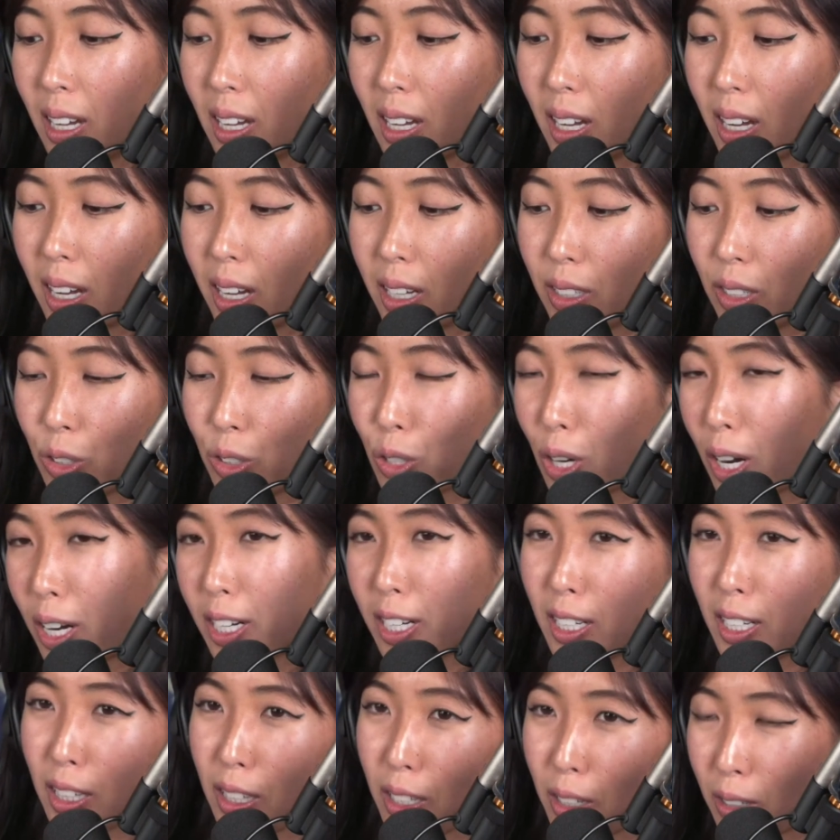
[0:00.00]
and they're trying to
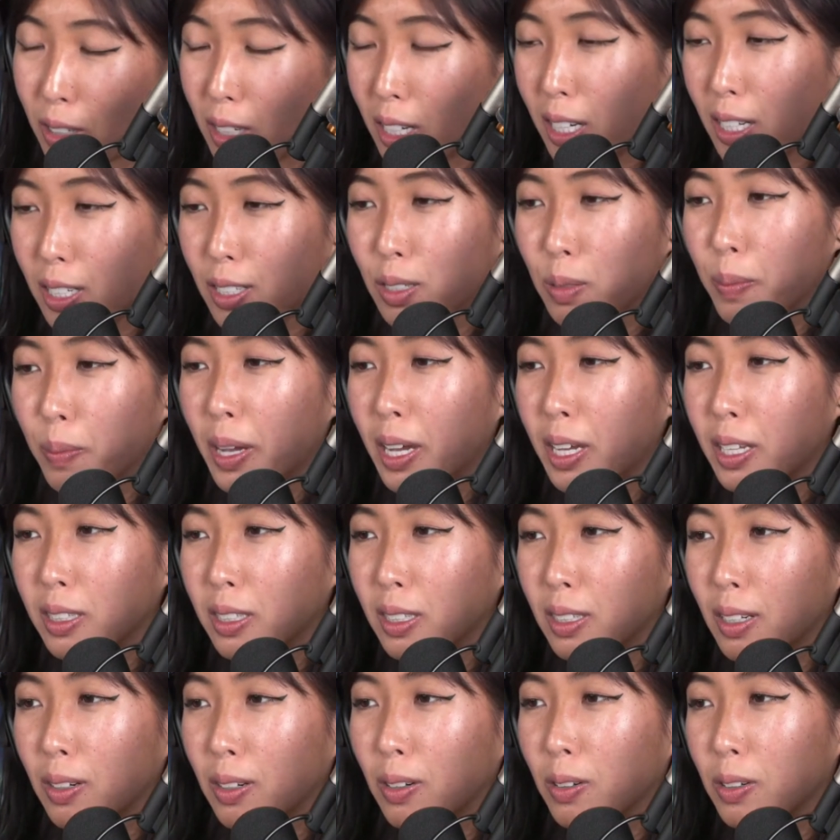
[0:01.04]
get their needs met
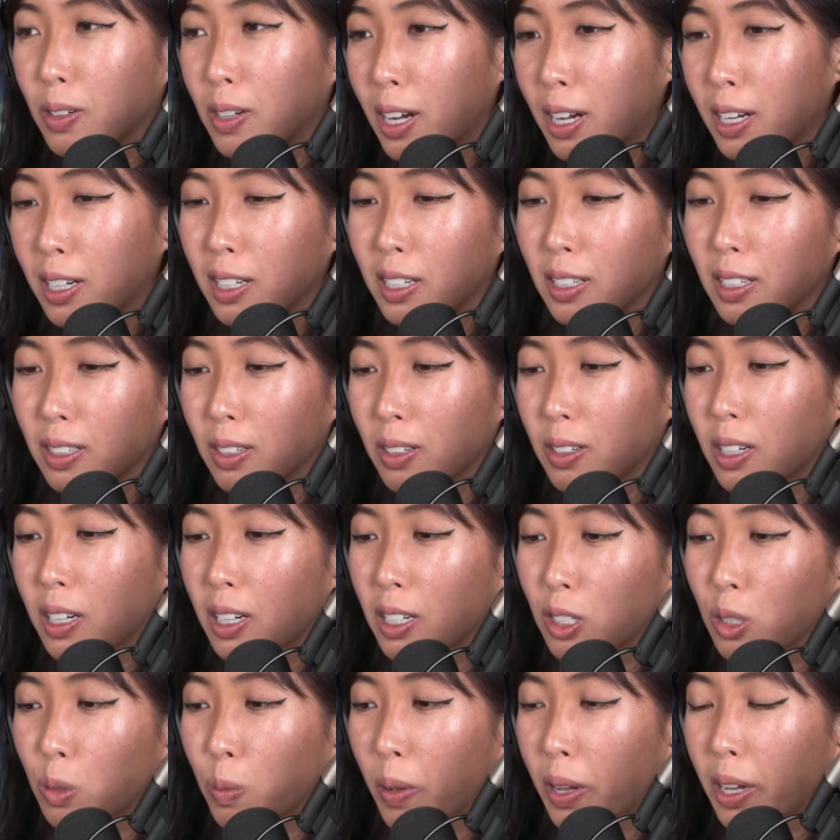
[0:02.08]
they don't know how to get their
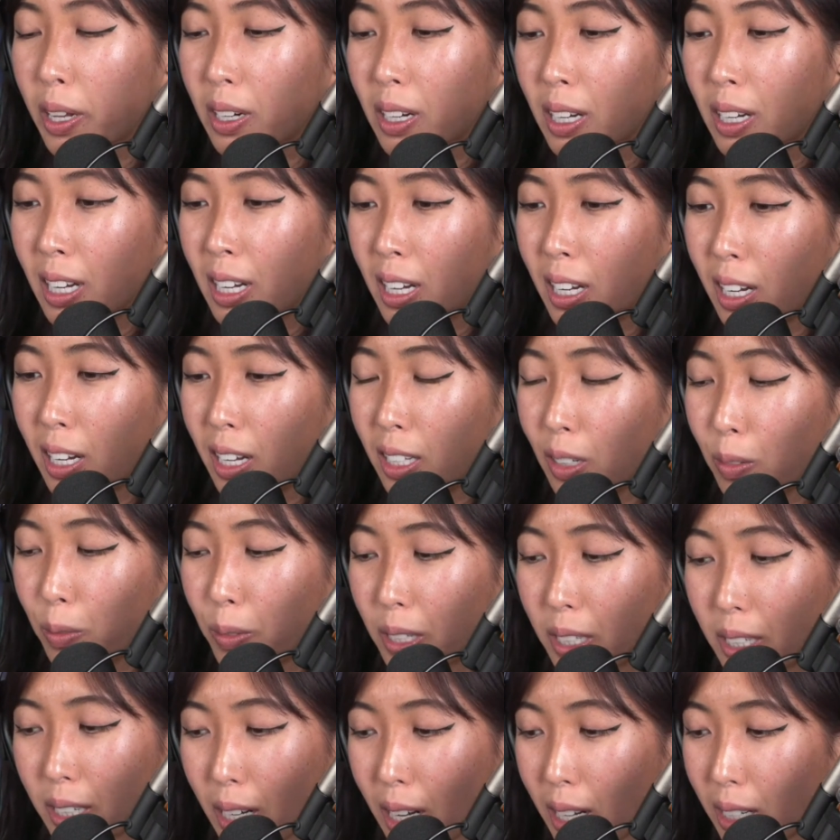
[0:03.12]
needs met and they're
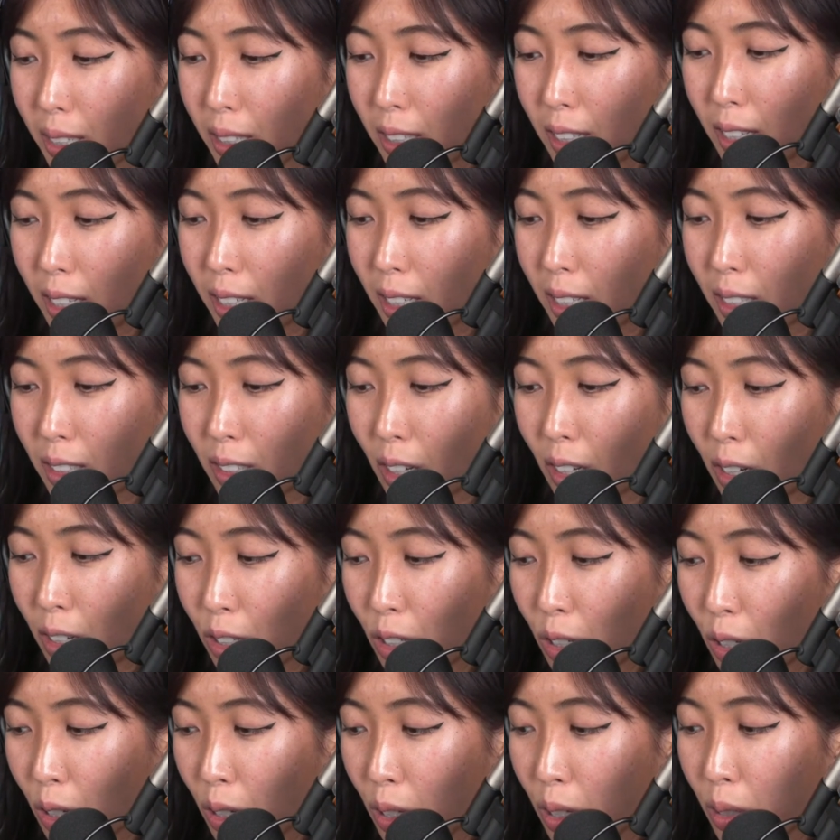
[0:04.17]
really not thinking long
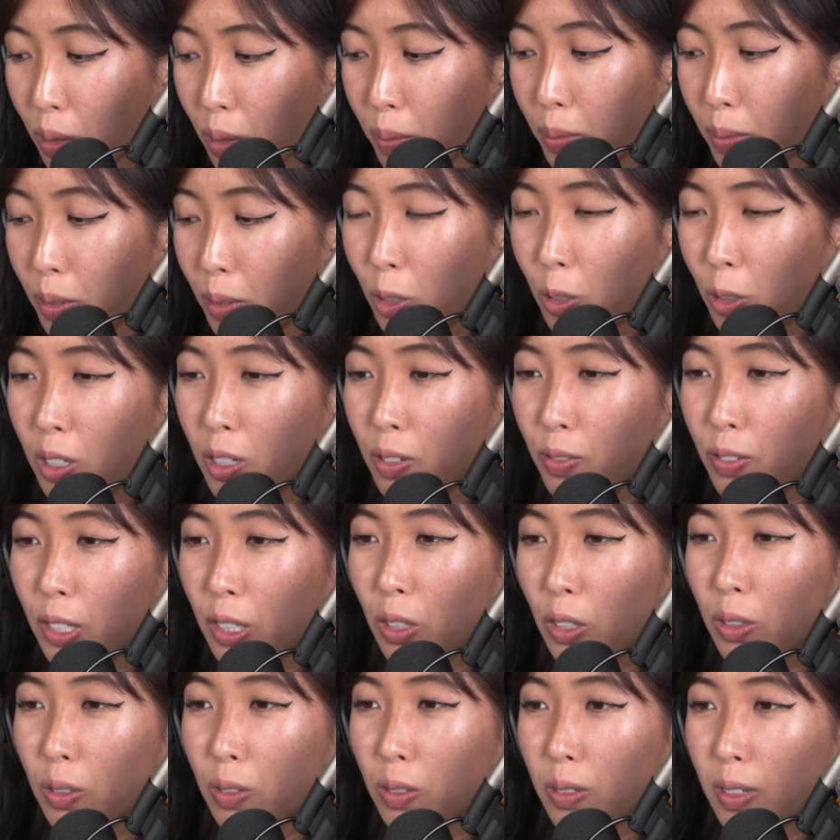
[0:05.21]
term or
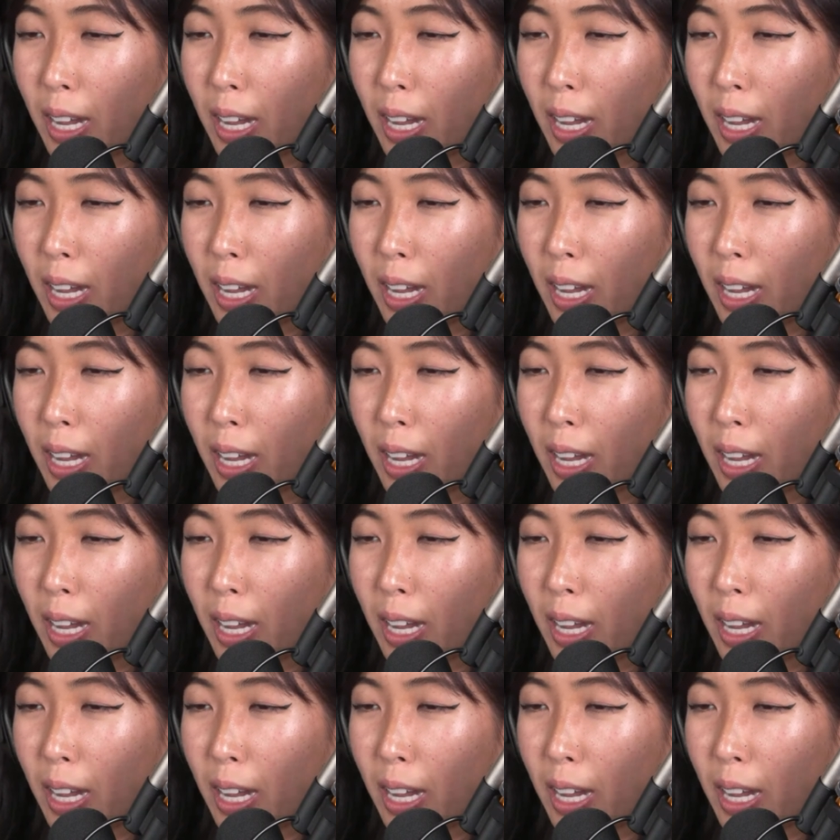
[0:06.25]
even